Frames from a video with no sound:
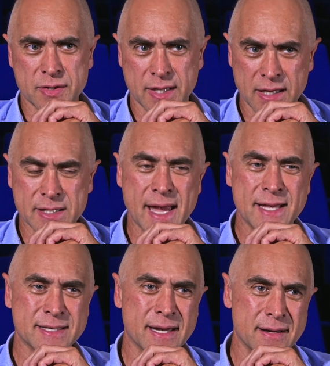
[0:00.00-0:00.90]
And his
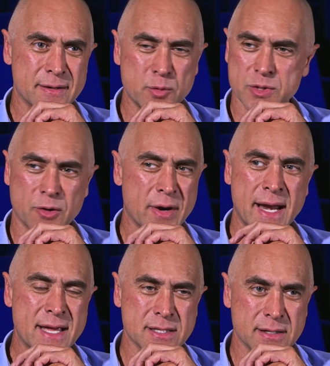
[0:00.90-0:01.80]
answer was a great
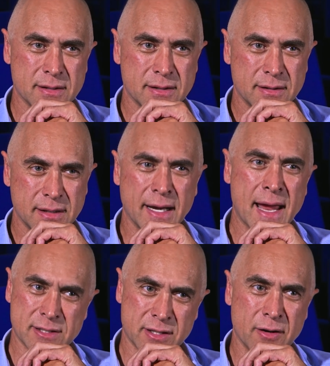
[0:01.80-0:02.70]
answer. It
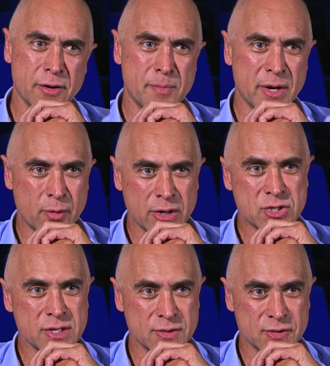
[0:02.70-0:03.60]
answered a lot of my
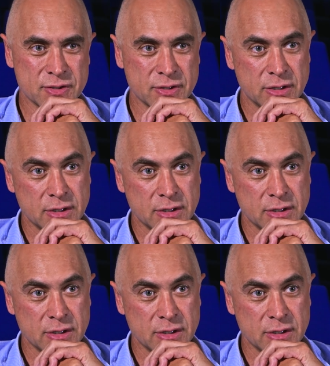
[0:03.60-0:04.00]
questions.